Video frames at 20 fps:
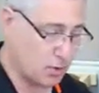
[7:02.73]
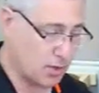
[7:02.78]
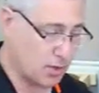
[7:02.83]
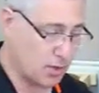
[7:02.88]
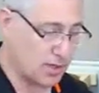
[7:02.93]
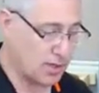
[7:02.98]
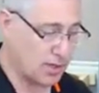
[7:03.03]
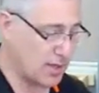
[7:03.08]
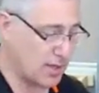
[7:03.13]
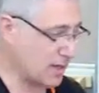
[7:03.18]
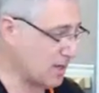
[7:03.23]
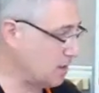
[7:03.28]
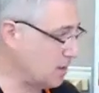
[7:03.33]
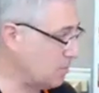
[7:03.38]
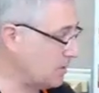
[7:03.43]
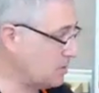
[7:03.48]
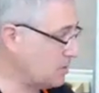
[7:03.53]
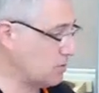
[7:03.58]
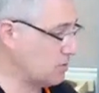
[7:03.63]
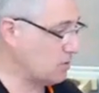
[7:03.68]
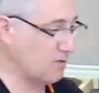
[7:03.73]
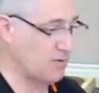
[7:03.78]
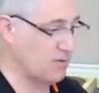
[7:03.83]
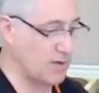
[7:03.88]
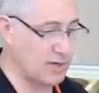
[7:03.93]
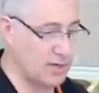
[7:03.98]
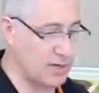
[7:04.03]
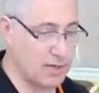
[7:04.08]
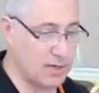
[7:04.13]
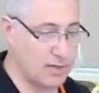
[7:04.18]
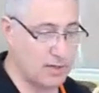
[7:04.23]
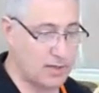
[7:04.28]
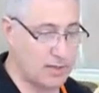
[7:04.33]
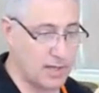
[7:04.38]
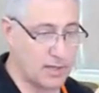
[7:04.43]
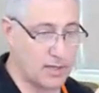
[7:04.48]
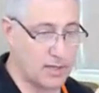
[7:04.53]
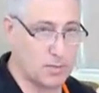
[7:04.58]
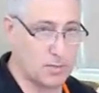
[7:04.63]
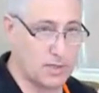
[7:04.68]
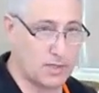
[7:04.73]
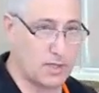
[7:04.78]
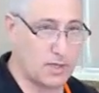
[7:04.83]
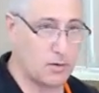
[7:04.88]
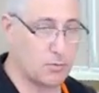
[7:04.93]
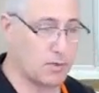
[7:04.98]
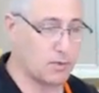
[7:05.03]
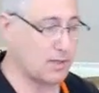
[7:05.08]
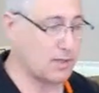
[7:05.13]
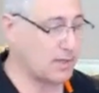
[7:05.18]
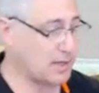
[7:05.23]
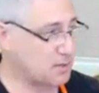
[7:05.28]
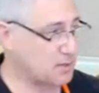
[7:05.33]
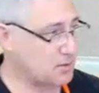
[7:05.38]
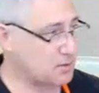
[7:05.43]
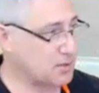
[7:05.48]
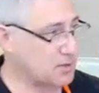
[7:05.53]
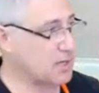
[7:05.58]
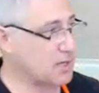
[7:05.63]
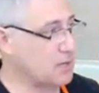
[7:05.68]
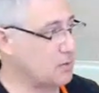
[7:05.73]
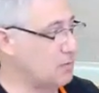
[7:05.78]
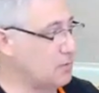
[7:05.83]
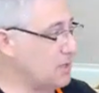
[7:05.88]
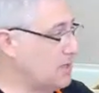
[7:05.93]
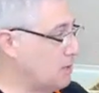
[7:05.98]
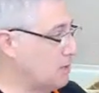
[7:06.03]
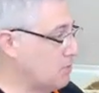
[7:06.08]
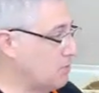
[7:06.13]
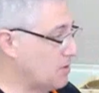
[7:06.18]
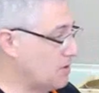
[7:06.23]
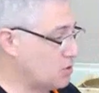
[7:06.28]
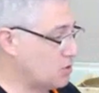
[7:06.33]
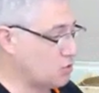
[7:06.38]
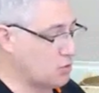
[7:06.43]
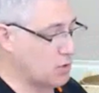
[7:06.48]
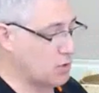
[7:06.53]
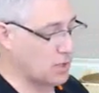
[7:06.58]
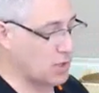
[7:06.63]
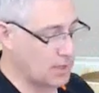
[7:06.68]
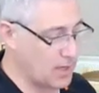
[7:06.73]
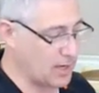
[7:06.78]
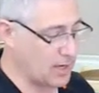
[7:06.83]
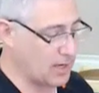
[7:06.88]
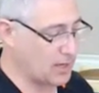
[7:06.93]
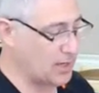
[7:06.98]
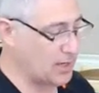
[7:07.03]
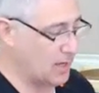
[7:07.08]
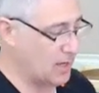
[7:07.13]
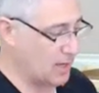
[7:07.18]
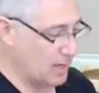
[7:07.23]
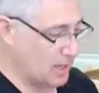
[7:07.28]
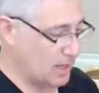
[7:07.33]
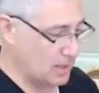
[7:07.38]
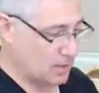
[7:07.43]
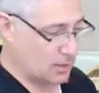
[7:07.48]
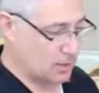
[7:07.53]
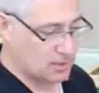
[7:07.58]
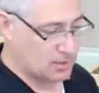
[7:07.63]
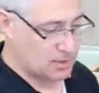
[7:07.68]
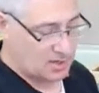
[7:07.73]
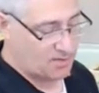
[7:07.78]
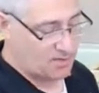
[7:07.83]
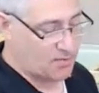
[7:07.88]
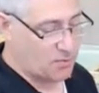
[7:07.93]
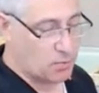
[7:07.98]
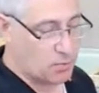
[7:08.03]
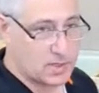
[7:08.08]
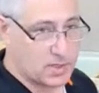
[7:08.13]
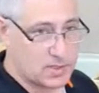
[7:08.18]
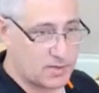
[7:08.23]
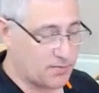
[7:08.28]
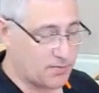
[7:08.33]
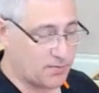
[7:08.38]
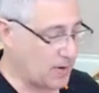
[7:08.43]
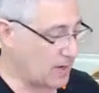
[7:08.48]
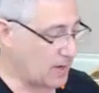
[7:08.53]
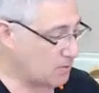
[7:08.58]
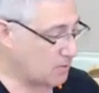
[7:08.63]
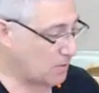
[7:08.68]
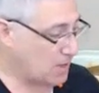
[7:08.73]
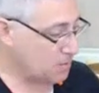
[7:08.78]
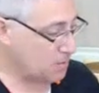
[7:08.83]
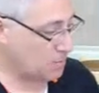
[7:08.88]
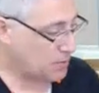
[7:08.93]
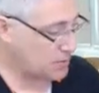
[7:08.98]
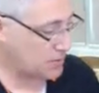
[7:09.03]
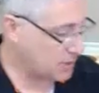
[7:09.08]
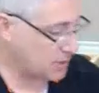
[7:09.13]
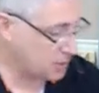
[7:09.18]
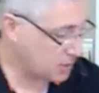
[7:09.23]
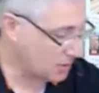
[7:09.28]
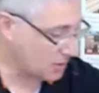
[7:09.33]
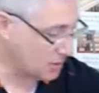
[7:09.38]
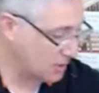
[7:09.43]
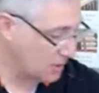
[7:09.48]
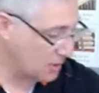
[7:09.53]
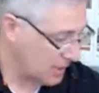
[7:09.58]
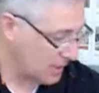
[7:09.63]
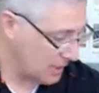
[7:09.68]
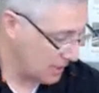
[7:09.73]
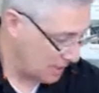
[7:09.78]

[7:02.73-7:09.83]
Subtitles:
to go in, and that can be surveyed in, that could be done with a laser, that can be done with a string line. Lots of different ways to find the right position.